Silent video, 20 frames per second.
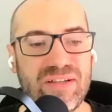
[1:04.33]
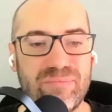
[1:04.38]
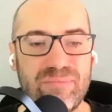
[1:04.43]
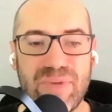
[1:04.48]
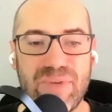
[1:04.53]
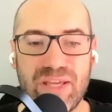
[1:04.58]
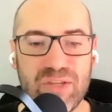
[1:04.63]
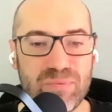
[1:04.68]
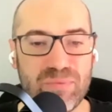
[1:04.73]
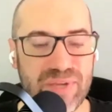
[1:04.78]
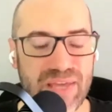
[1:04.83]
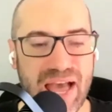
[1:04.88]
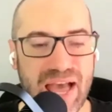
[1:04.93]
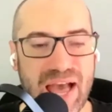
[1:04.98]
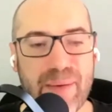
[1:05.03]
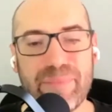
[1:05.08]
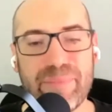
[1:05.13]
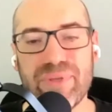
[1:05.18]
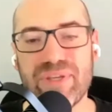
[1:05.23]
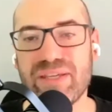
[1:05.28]
may you be
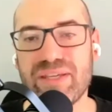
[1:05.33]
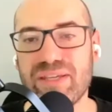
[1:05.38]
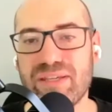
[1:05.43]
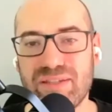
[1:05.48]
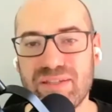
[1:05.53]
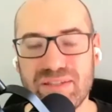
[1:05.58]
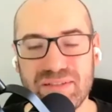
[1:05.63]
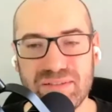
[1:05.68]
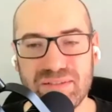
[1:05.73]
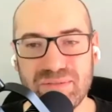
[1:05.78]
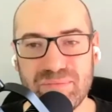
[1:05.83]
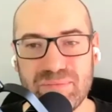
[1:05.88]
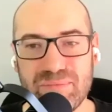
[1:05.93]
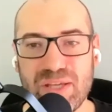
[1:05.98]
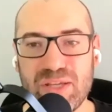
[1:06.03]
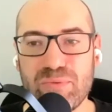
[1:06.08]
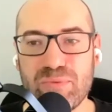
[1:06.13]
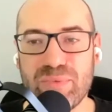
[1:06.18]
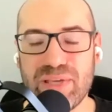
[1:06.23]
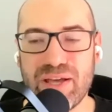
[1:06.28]
happy,
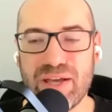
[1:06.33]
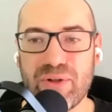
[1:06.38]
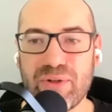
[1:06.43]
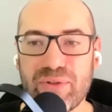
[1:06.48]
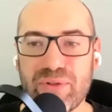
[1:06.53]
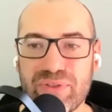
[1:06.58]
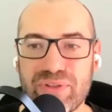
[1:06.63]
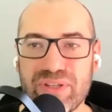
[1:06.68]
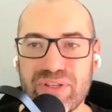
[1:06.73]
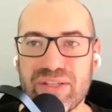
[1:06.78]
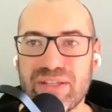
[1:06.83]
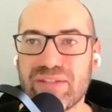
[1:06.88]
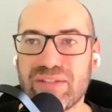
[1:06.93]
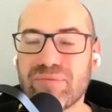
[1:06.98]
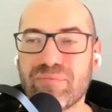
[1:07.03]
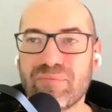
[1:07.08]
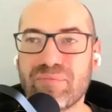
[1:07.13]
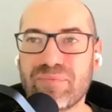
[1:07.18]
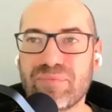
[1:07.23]
may you be healthy,